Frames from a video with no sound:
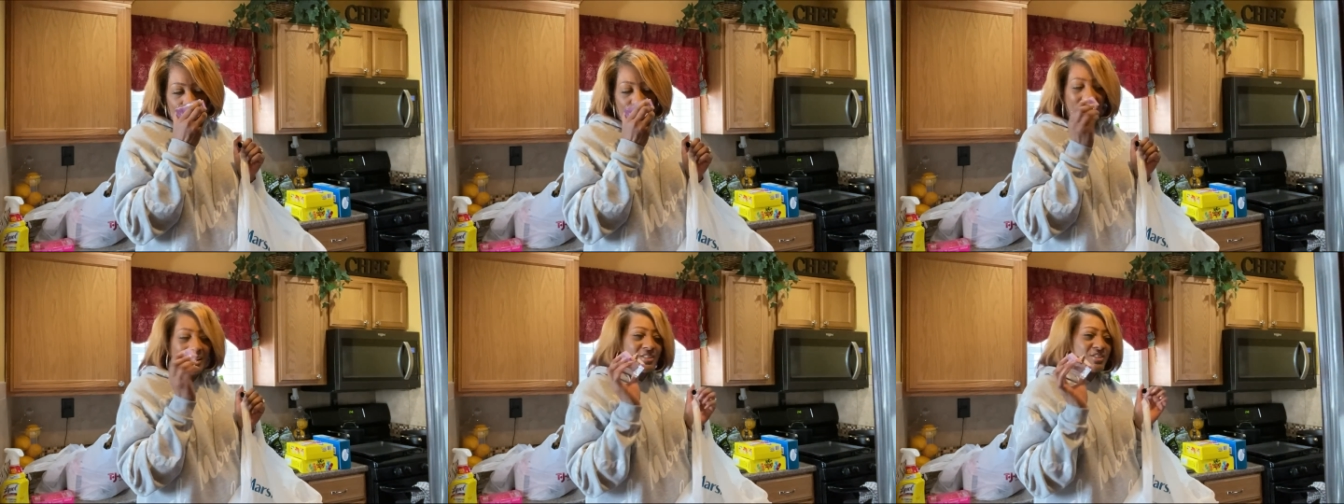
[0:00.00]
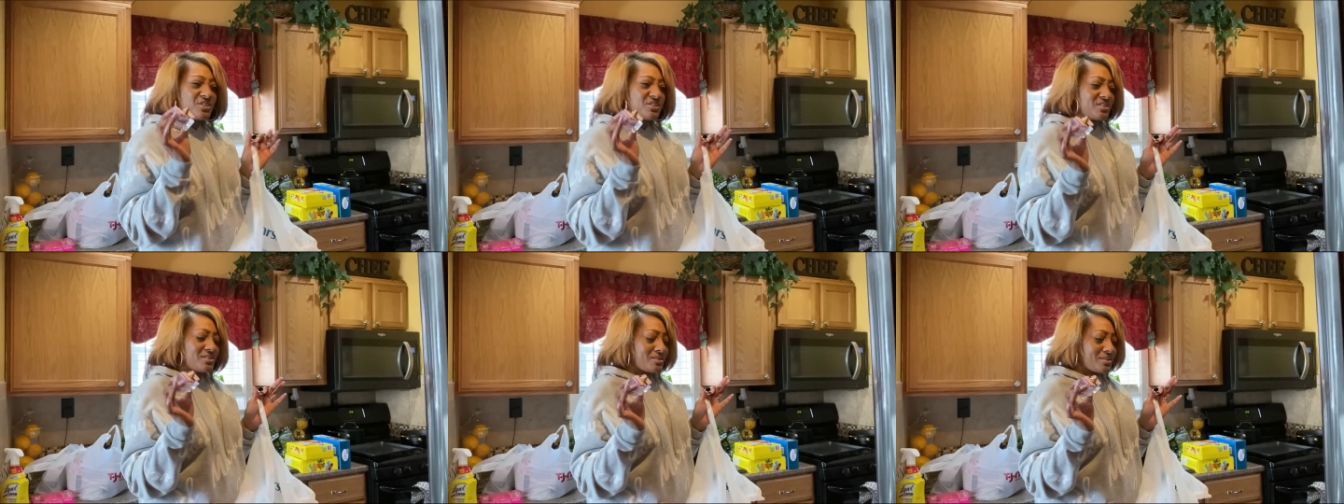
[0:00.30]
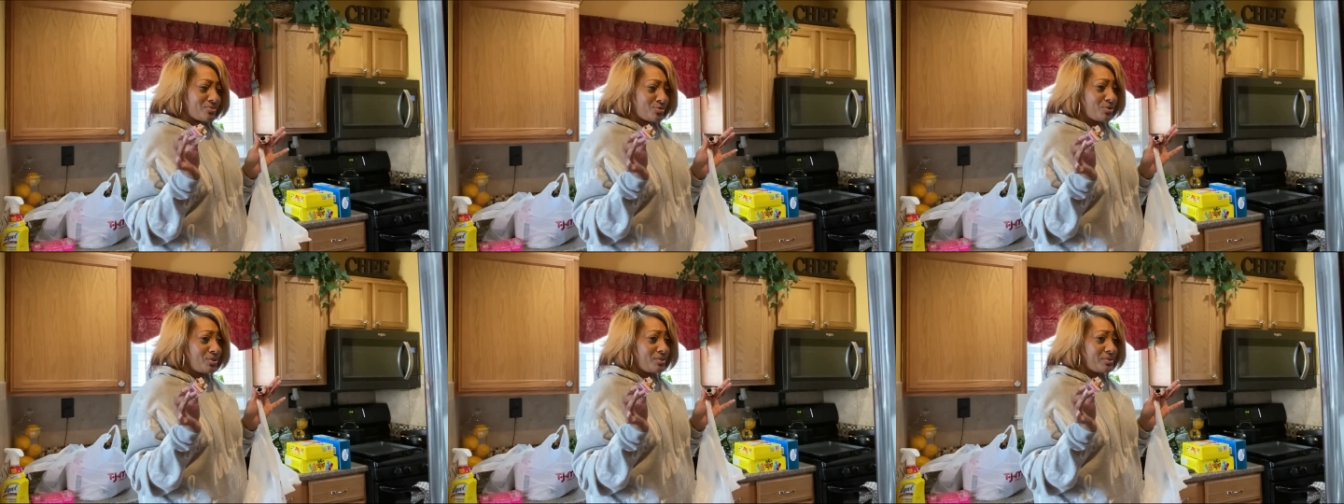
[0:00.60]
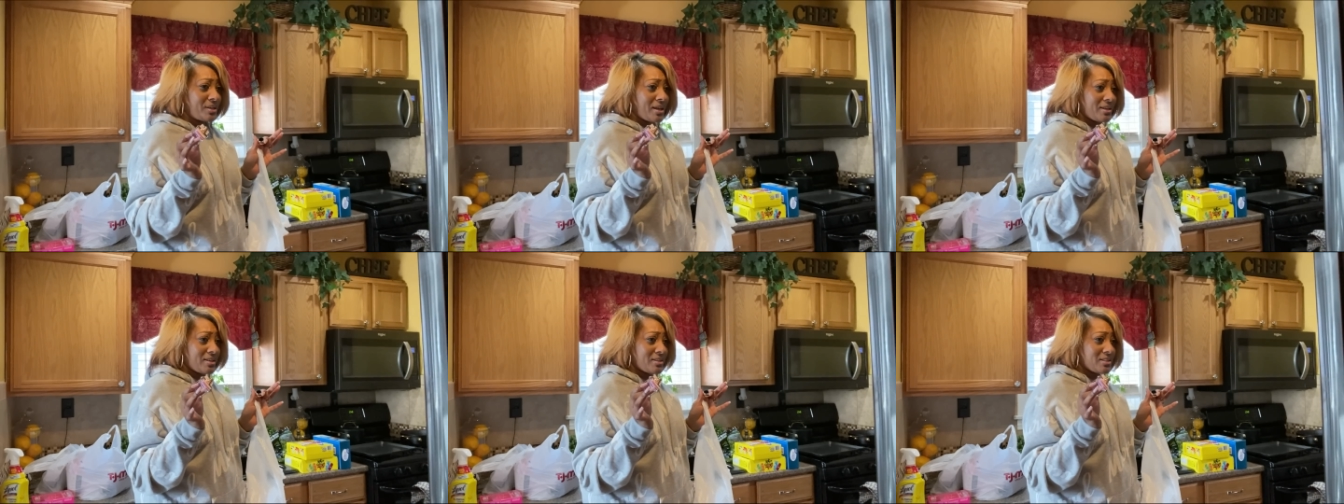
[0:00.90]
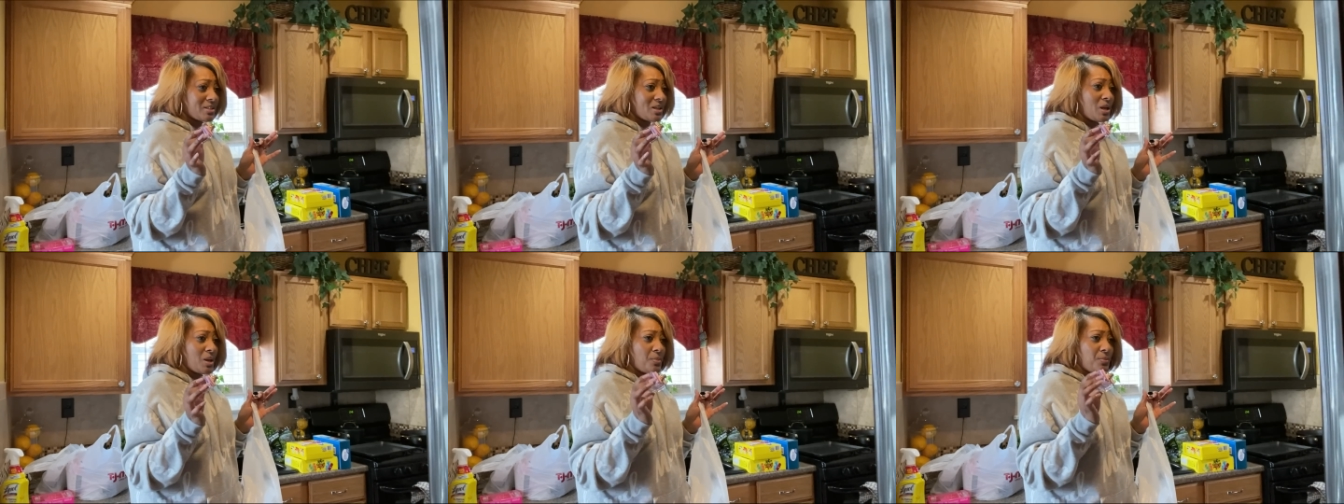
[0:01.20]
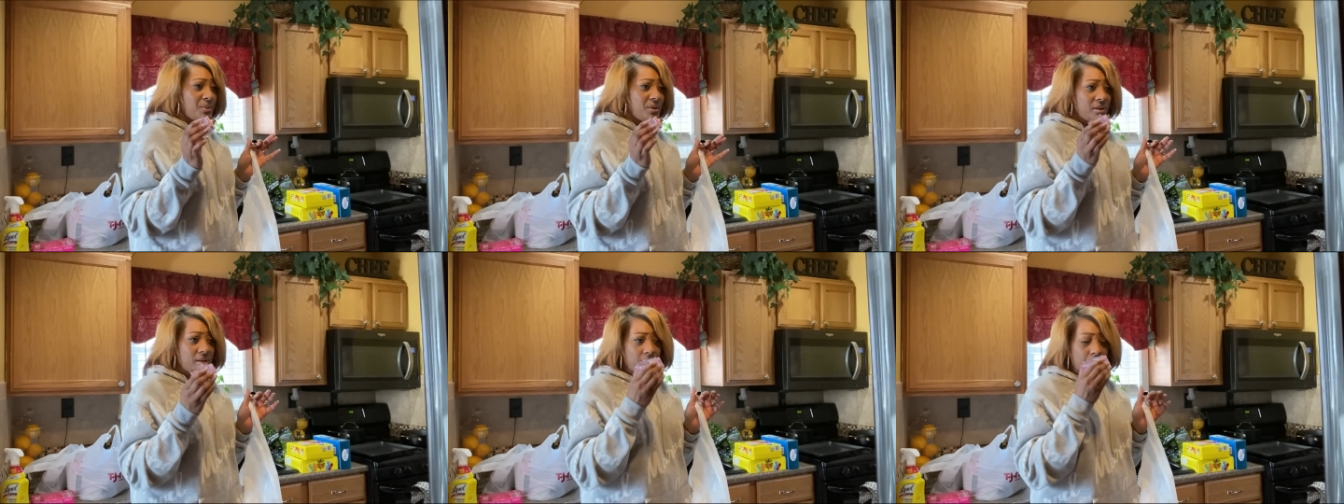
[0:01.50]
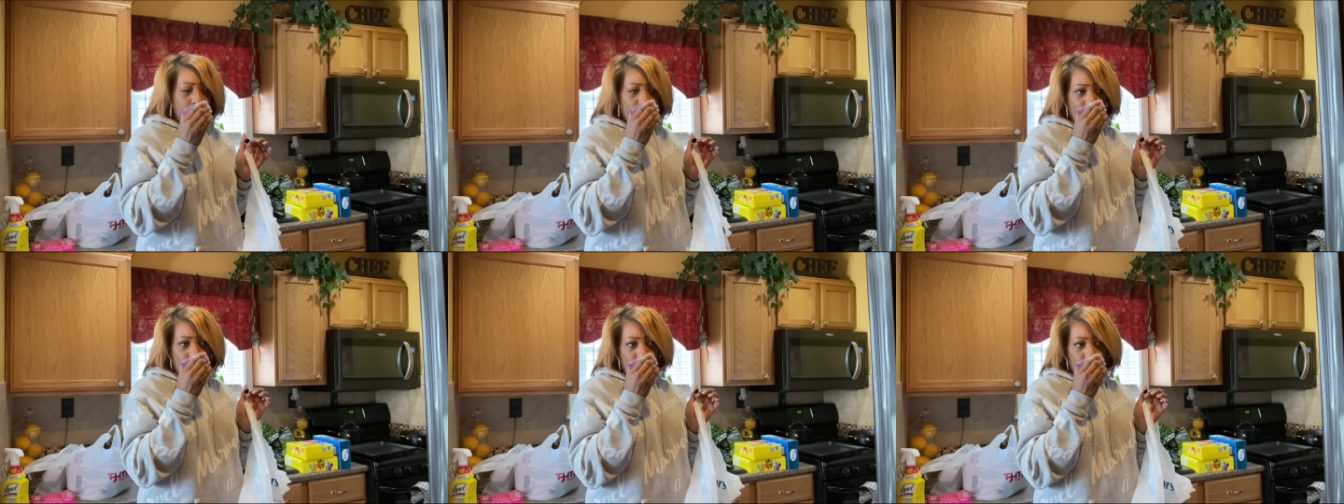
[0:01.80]
Pleasures is real nice,
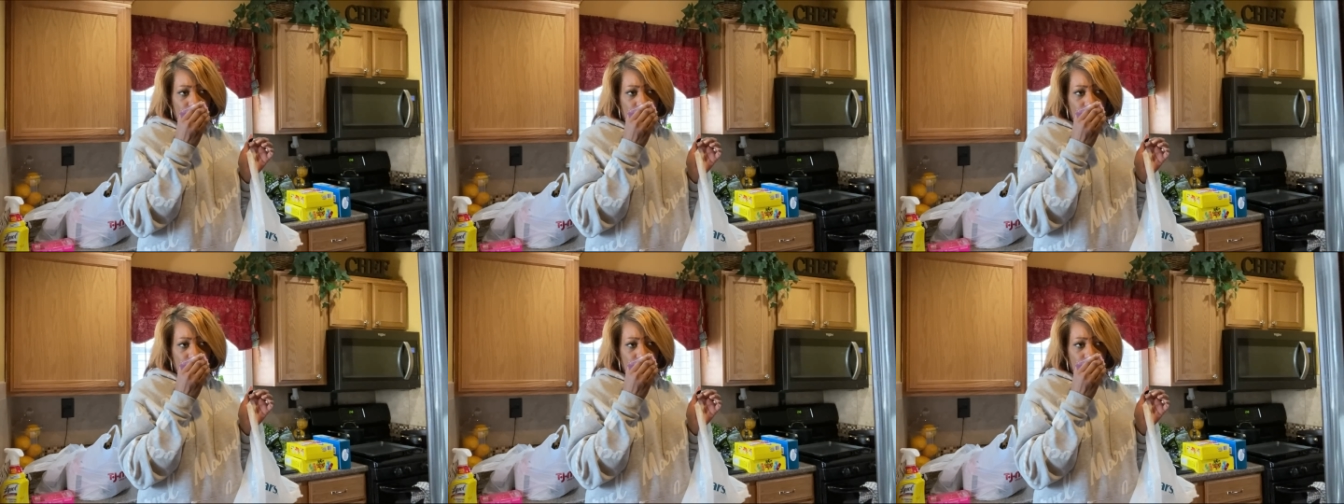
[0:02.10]
but